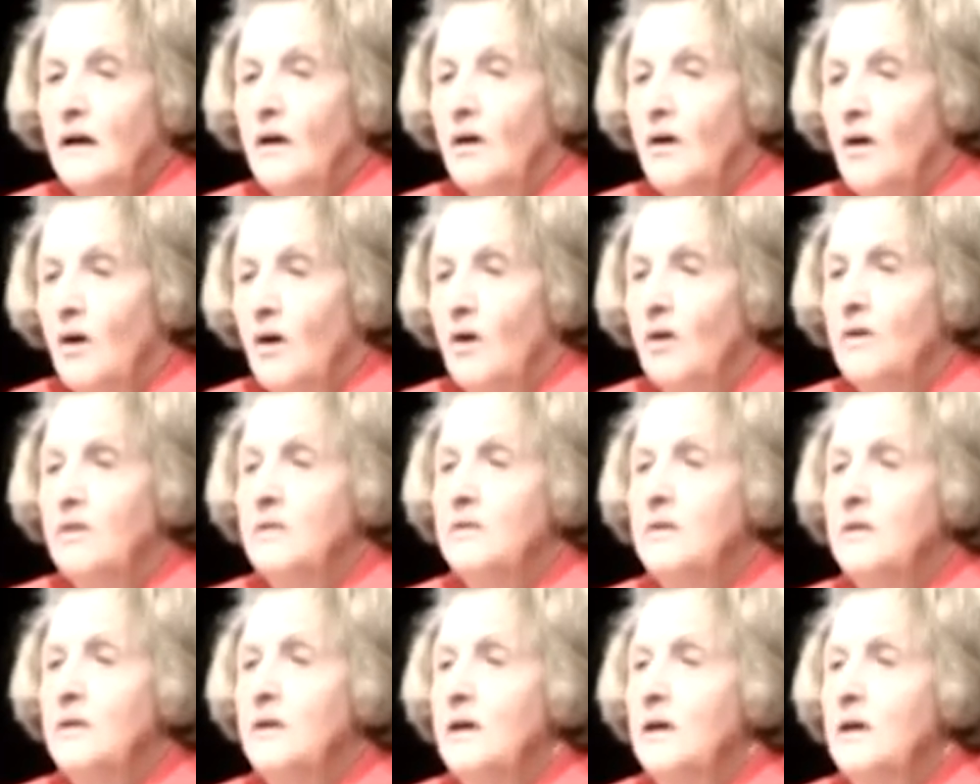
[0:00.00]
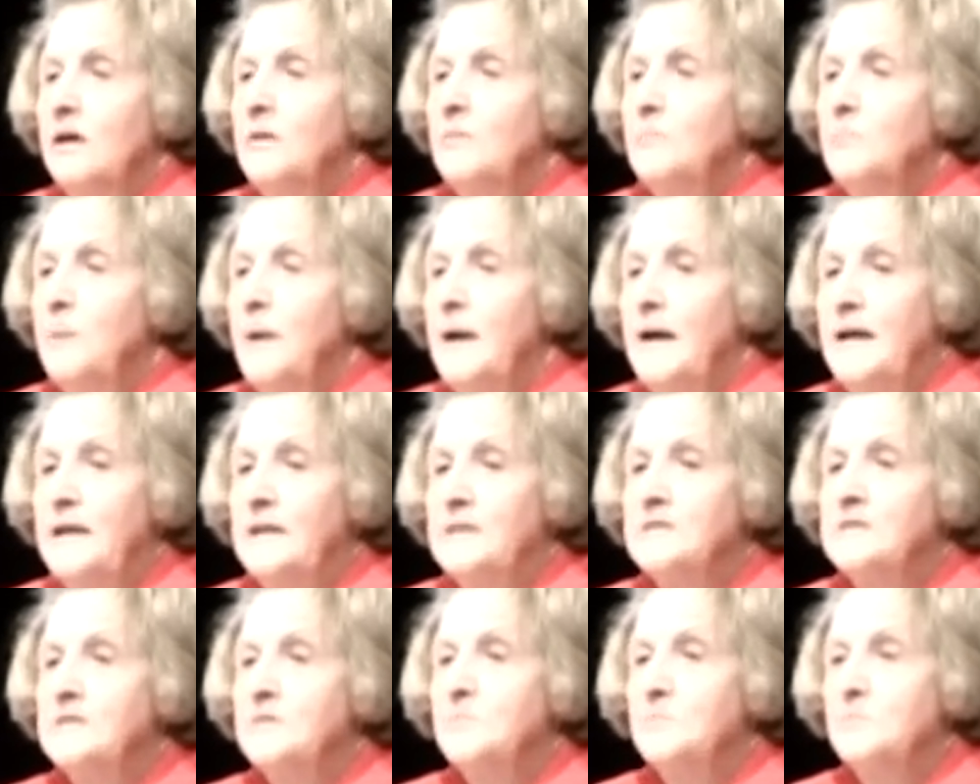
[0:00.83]
all
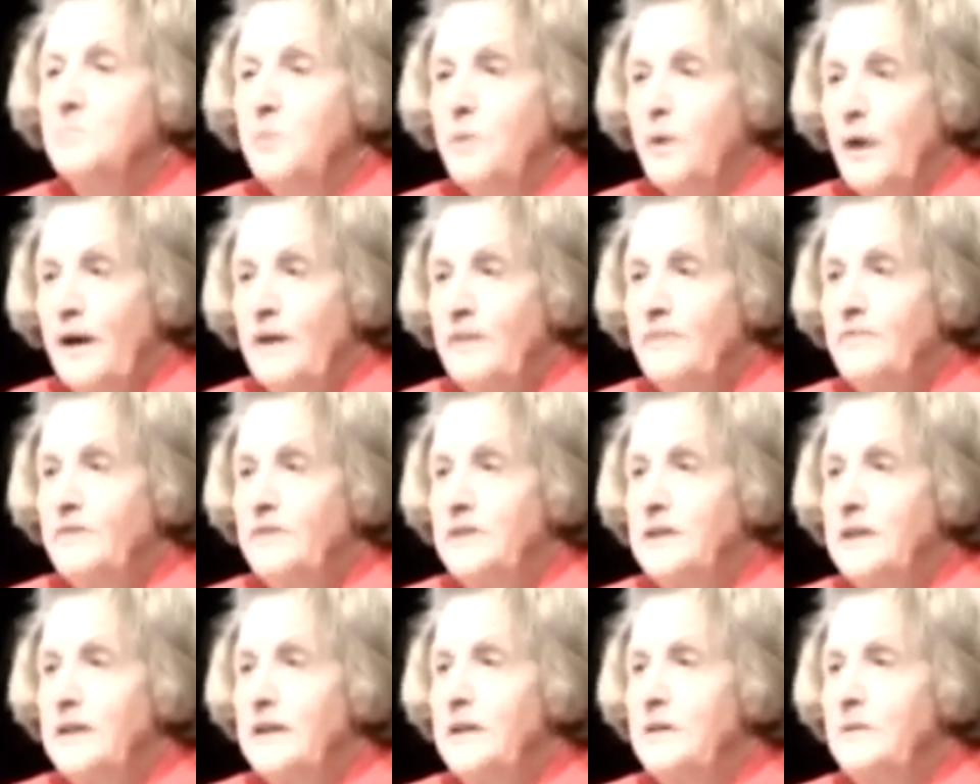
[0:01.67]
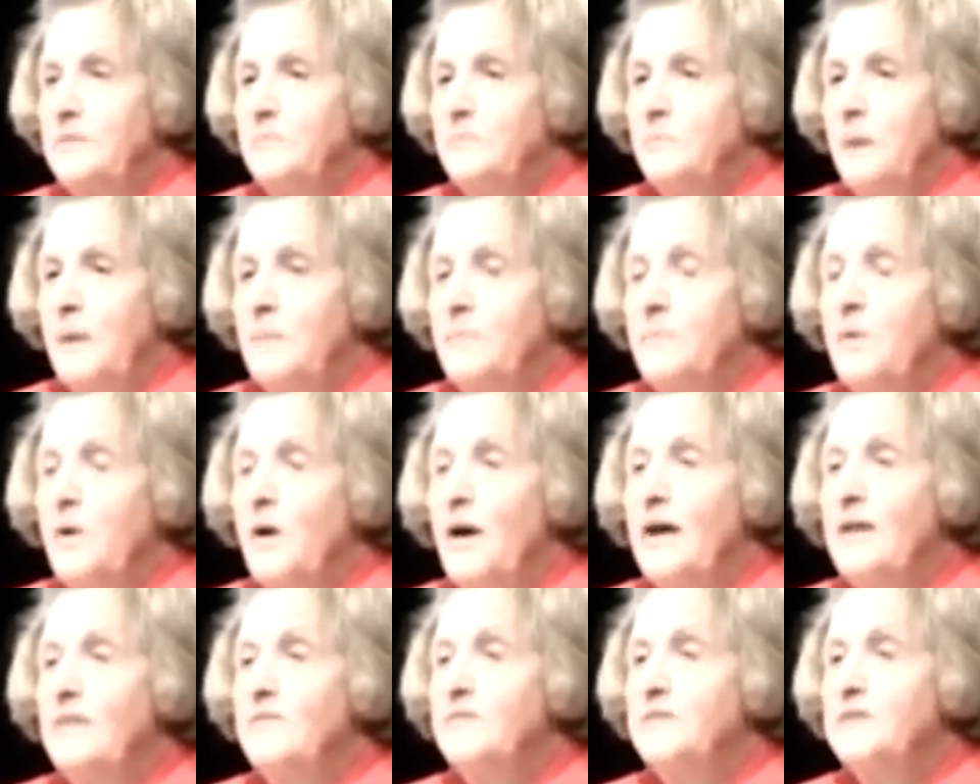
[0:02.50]
paid privately by
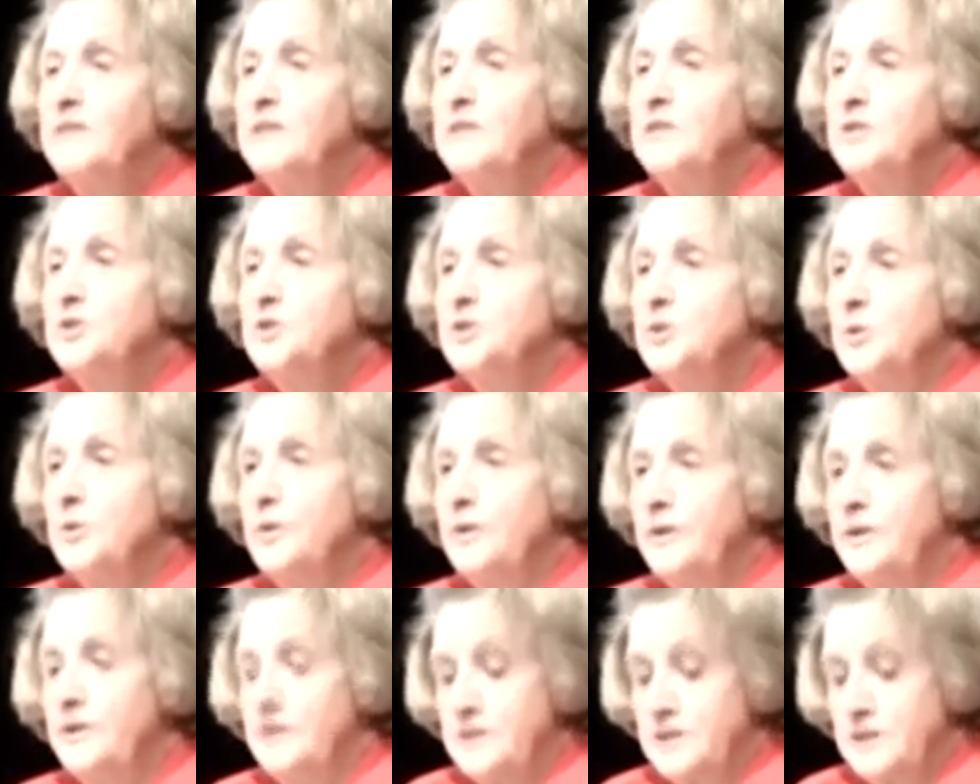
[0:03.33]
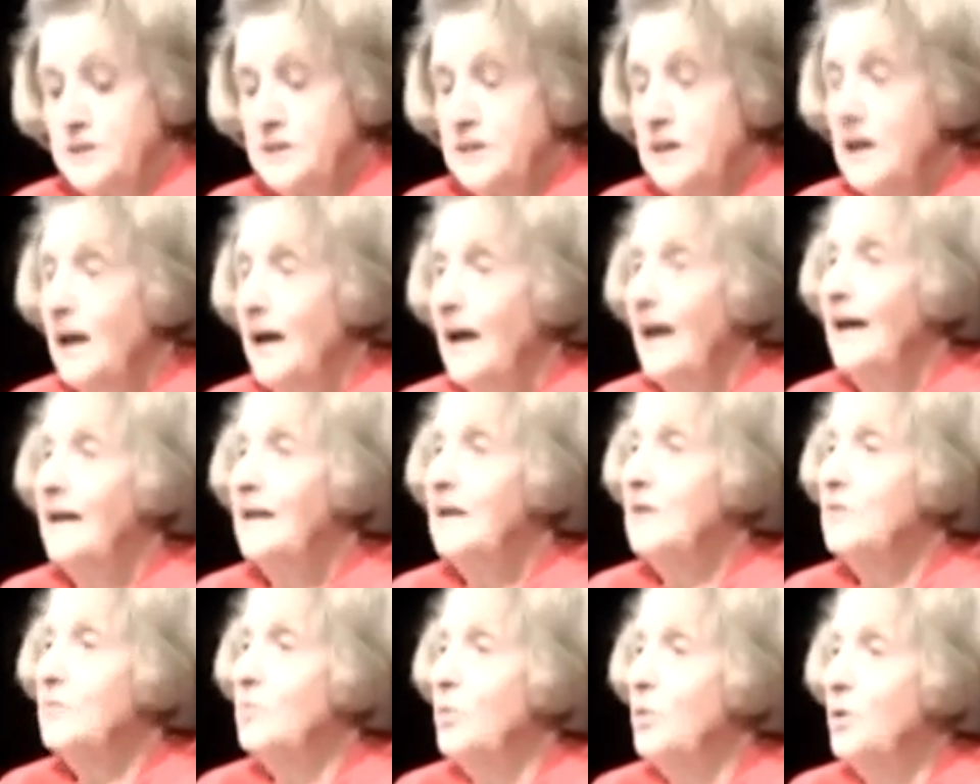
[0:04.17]
private insurance,
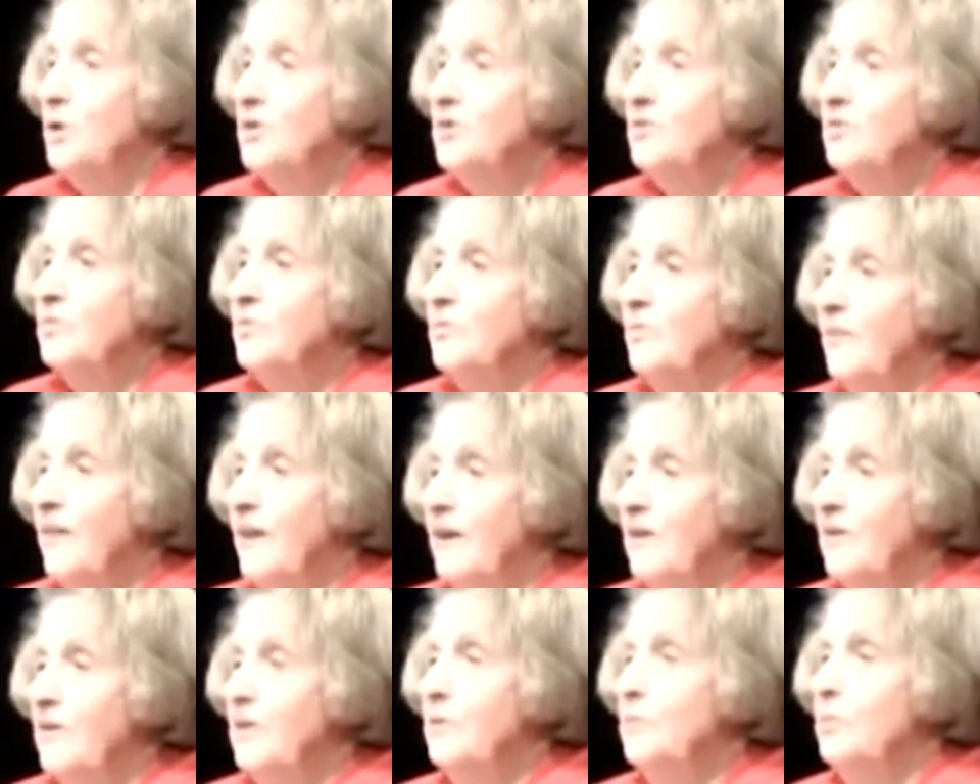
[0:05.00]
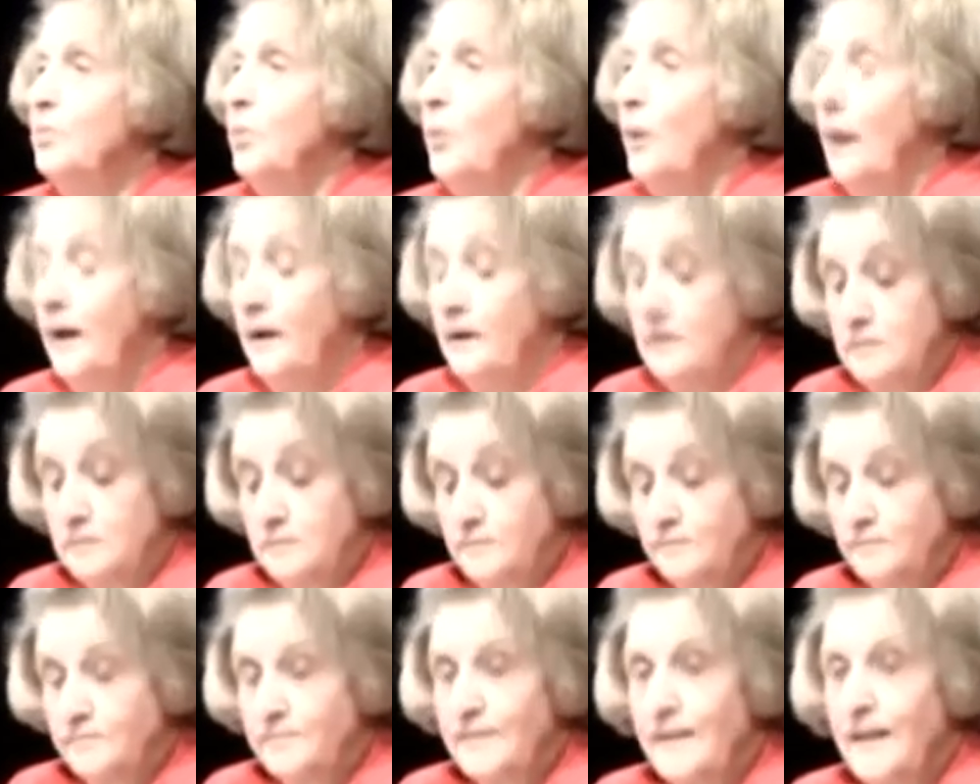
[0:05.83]
and it worked very
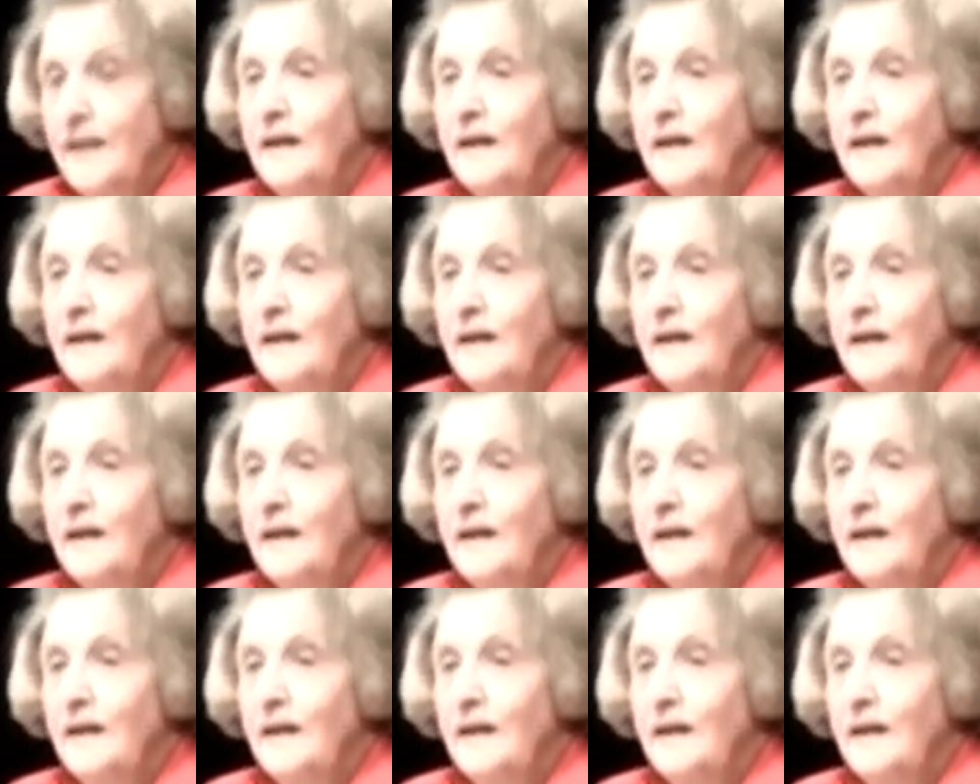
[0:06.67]
well.